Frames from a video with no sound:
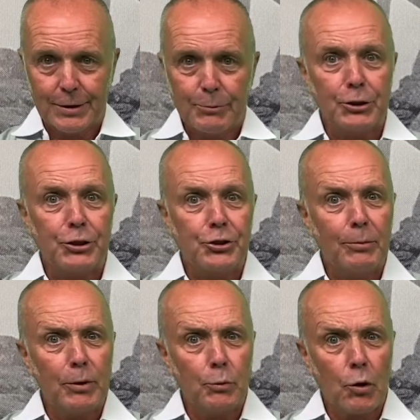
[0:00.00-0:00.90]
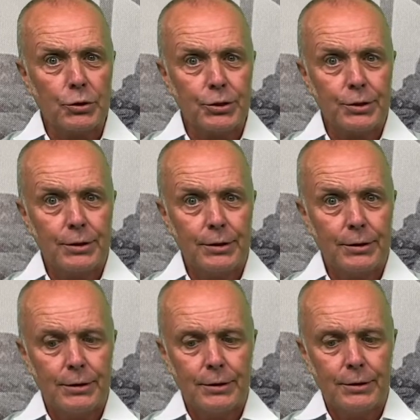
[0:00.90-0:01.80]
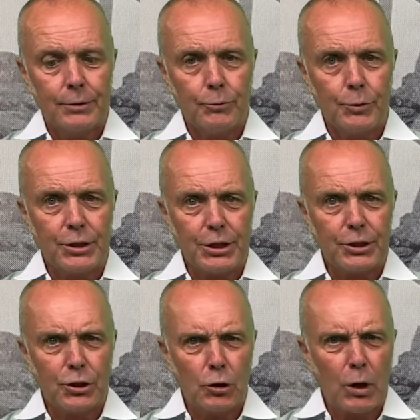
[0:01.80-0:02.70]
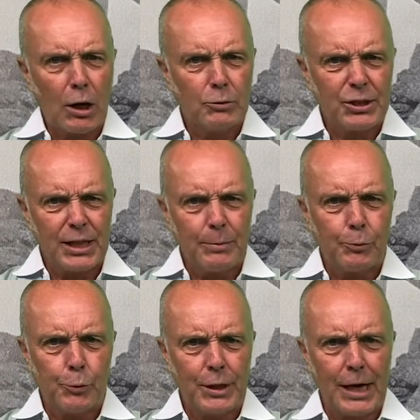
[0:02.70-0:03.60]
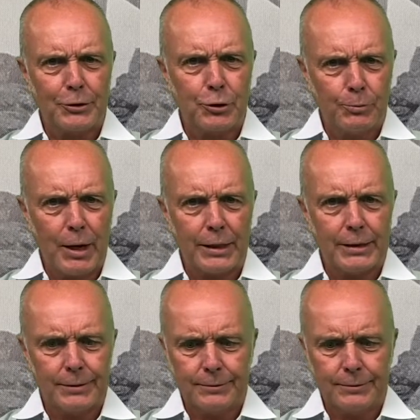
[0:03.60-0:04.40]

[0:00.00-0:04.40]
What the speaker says: But the trouble was, we didn't know how deep we had to mine.